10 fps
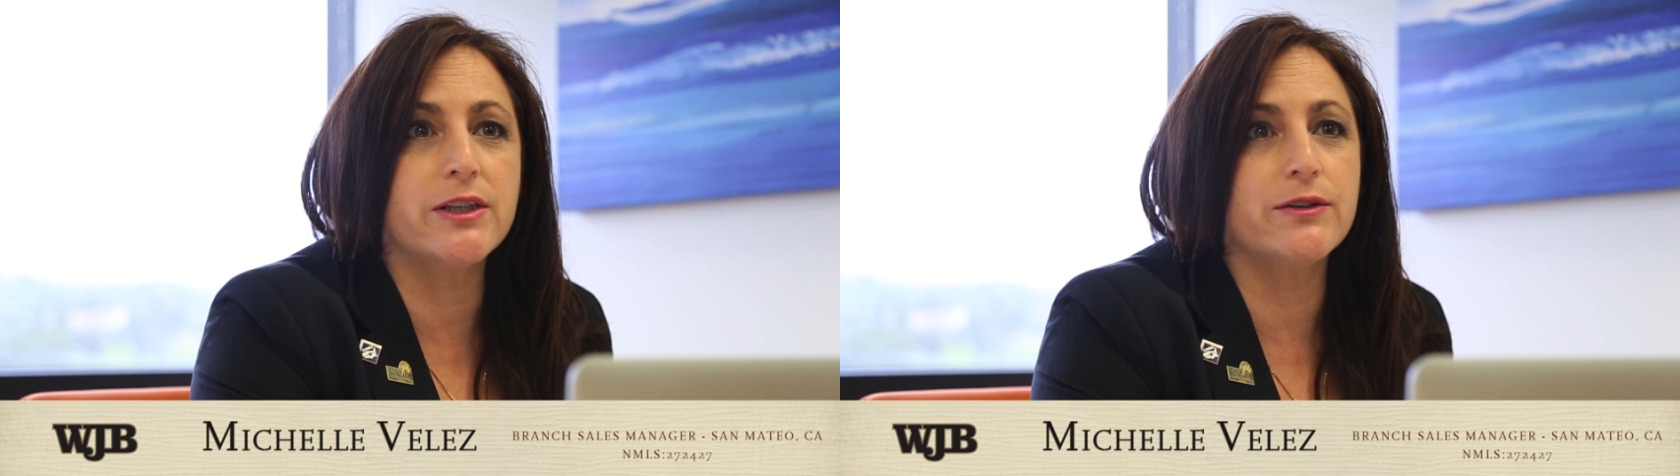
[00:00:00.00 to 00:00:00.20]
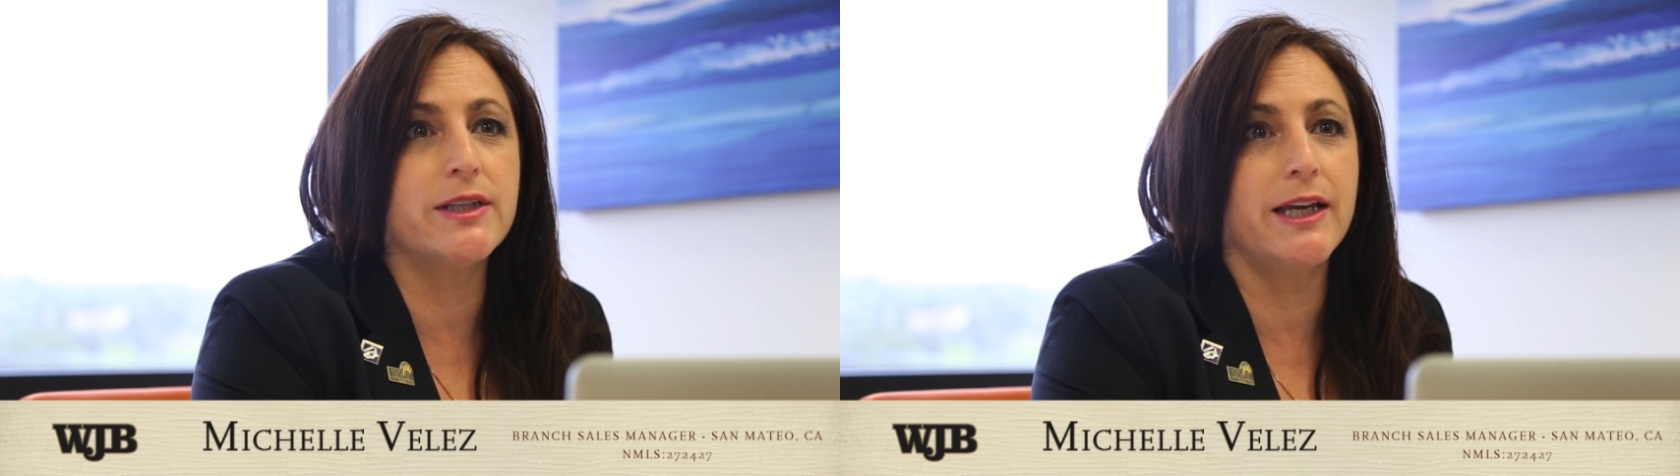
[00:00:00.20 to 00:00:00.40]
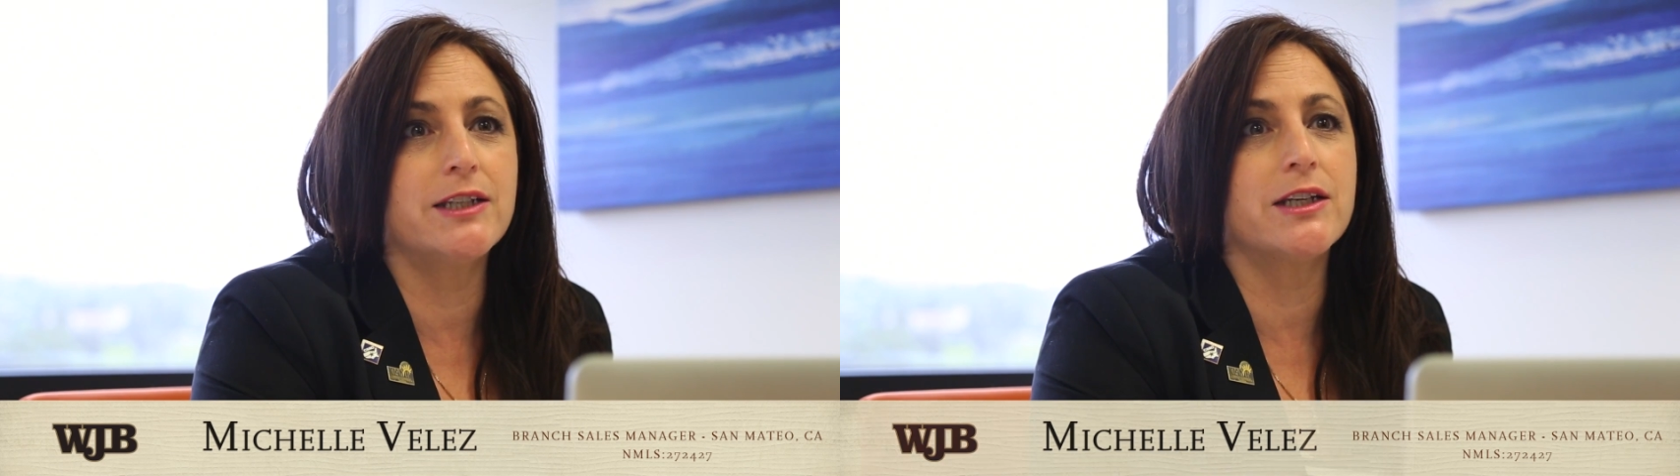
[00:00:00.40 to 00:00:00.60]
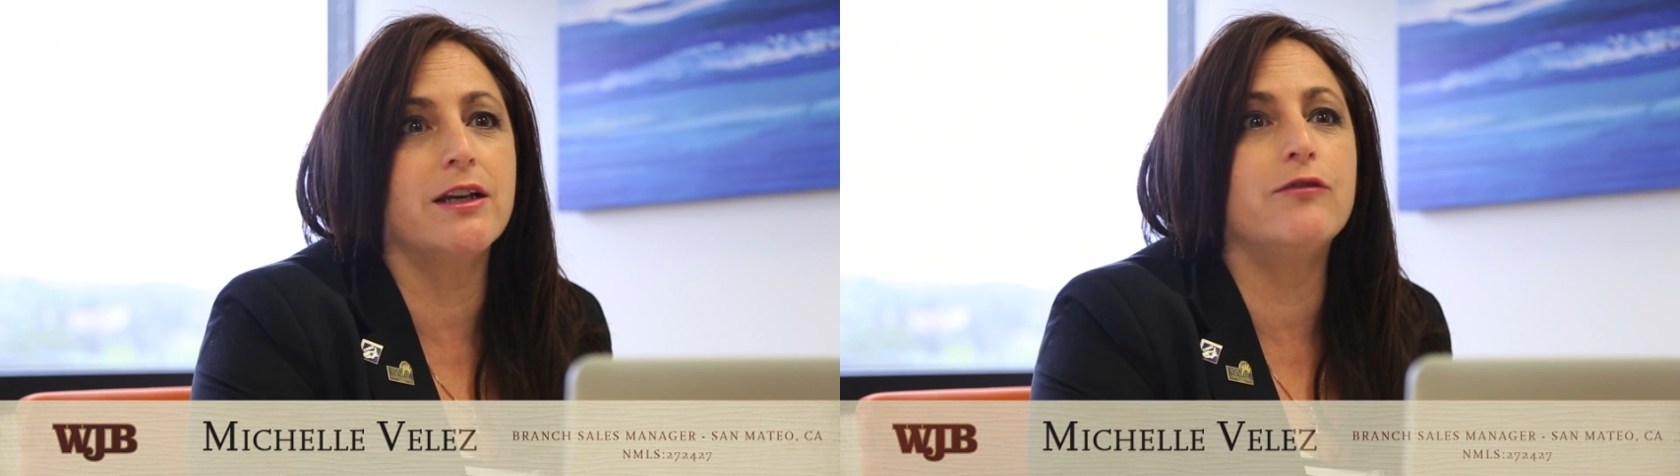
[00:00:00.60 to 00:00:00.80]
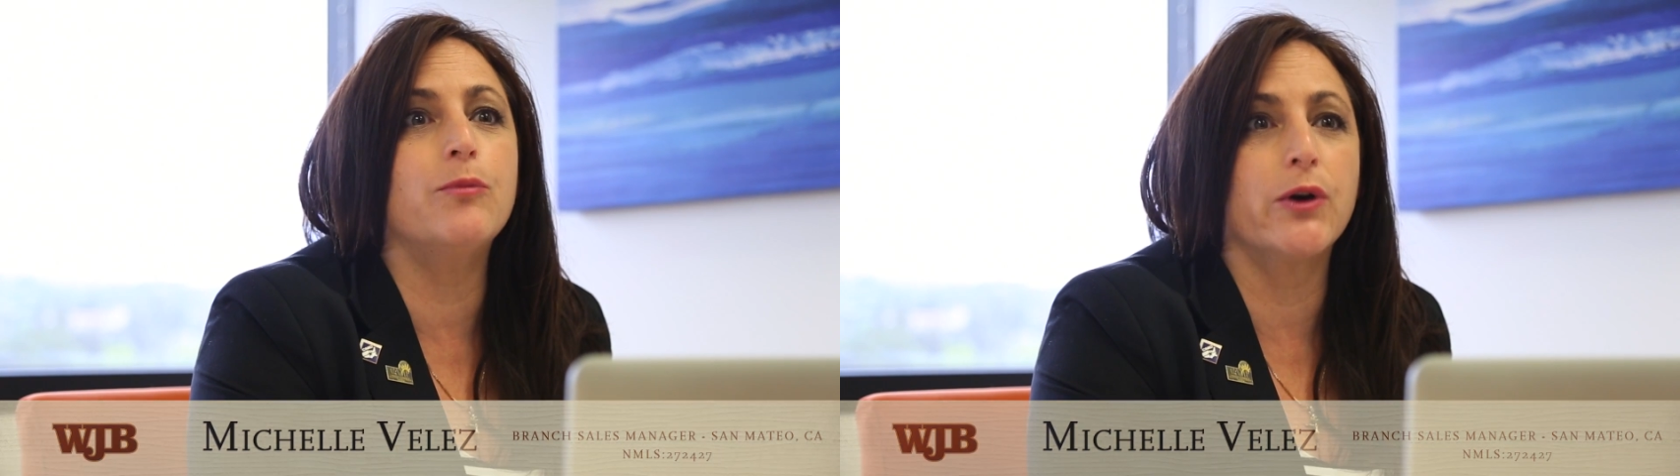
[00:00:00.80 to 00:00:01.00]

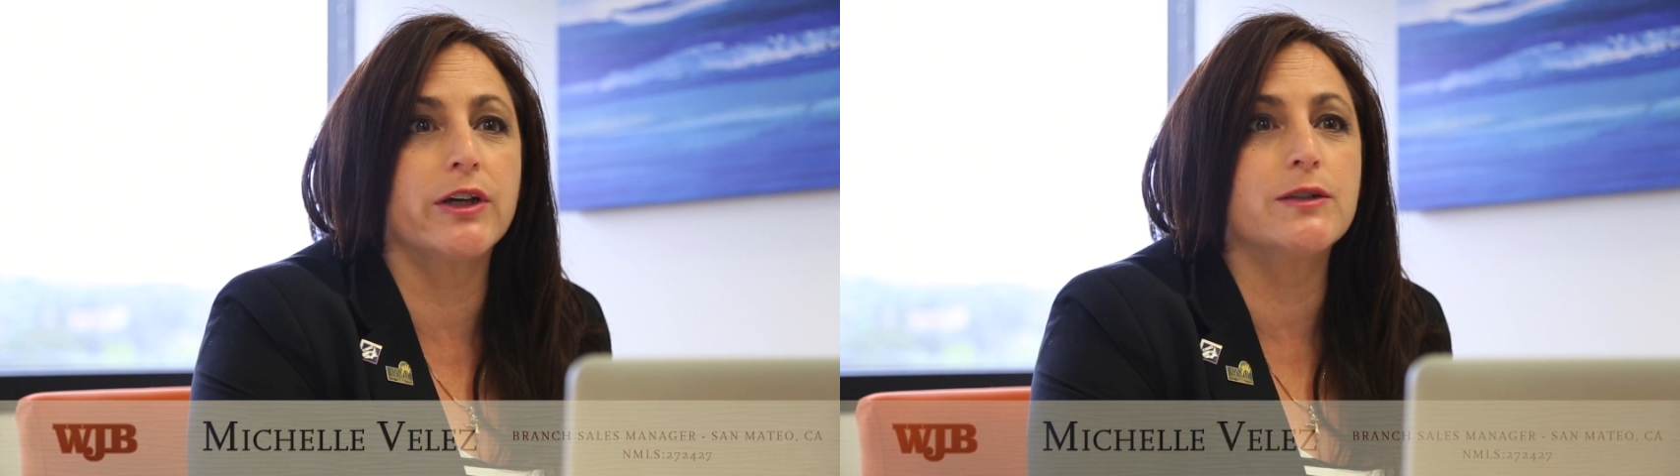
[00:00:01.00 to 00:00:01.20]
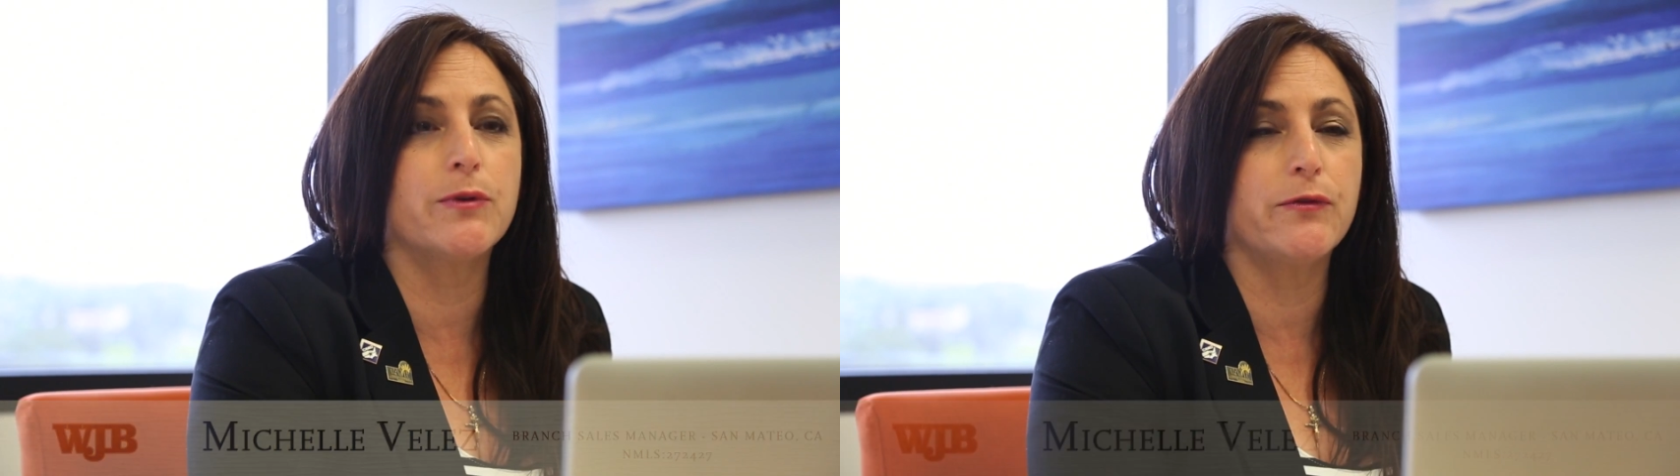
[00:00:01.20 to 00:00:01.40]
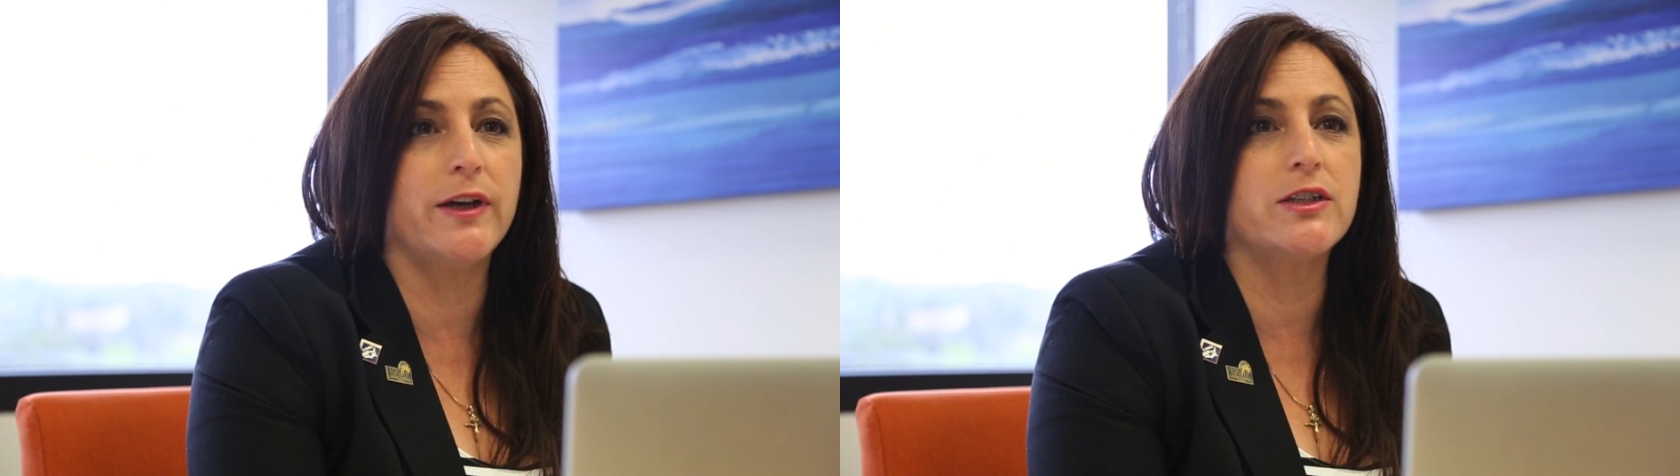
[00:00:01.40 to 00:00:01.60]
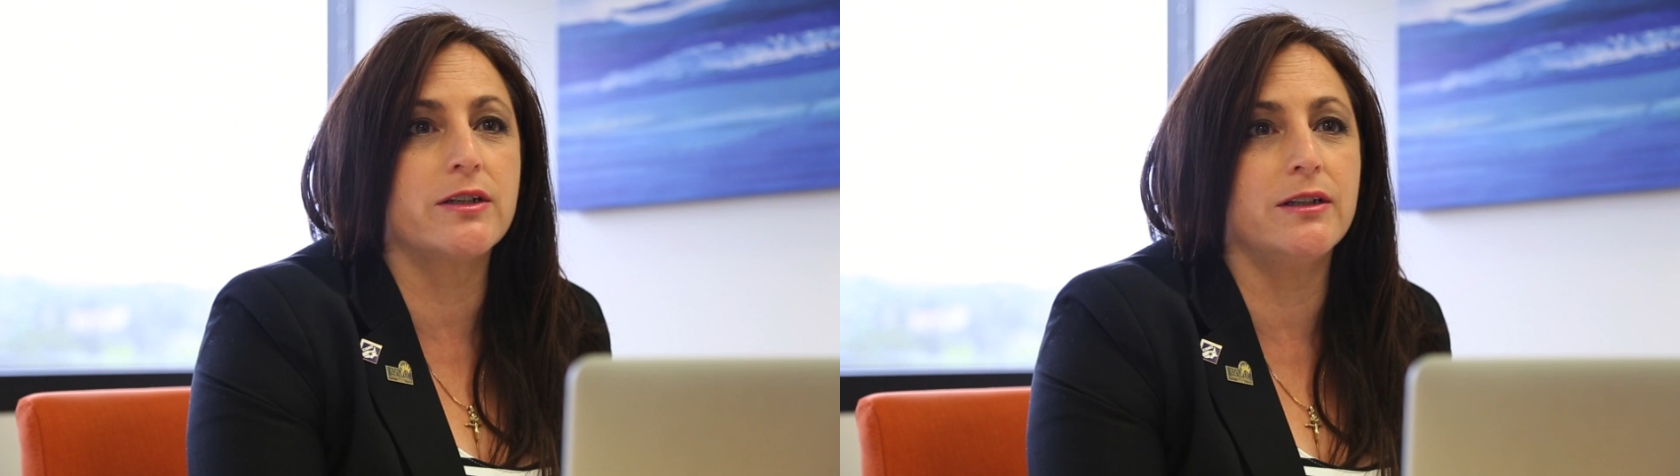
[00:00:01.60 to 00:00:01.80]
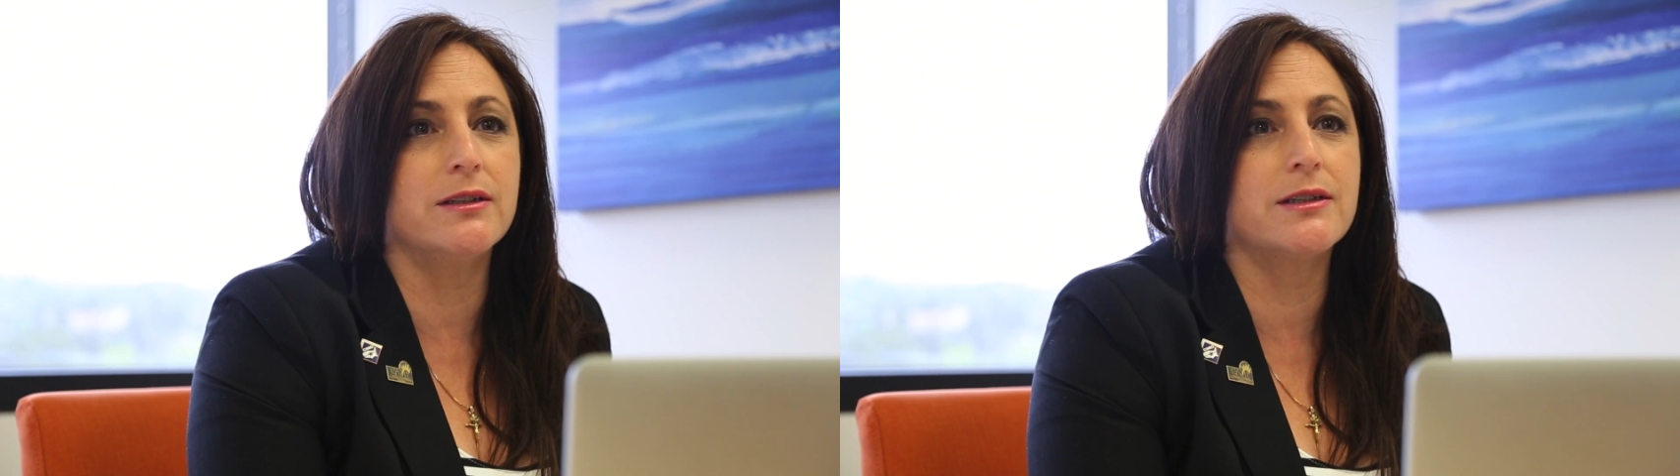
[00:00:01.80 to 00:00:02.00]
Association of Mortgage
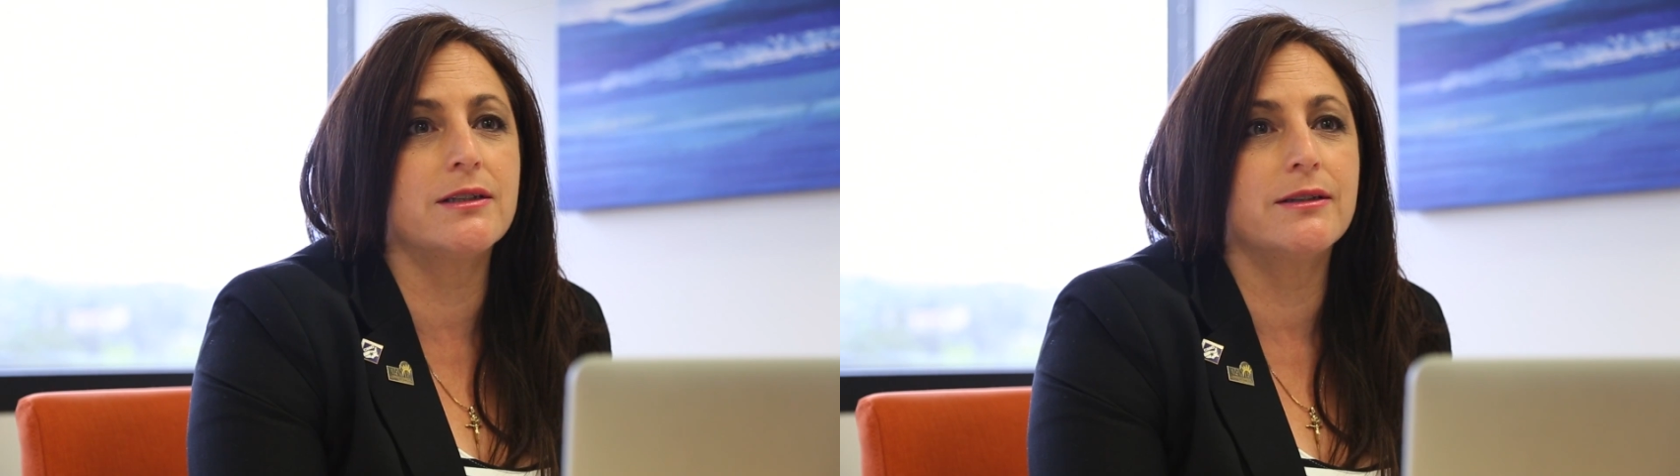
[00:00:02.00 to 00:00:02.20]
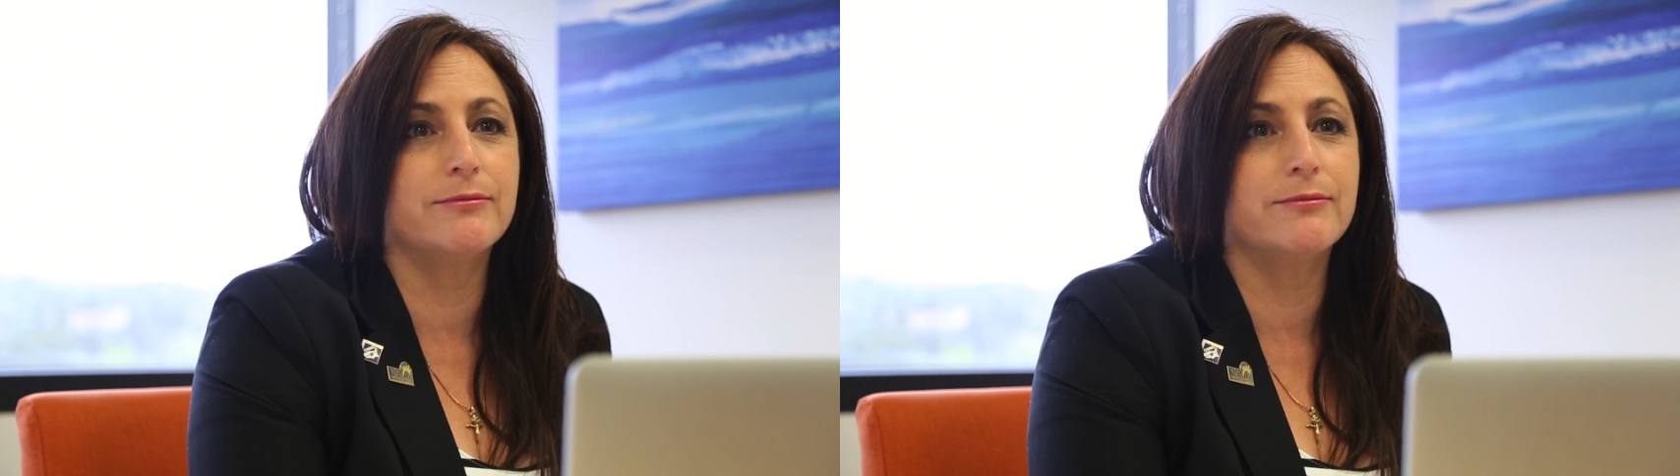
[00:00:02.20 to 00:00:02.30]
Professionals.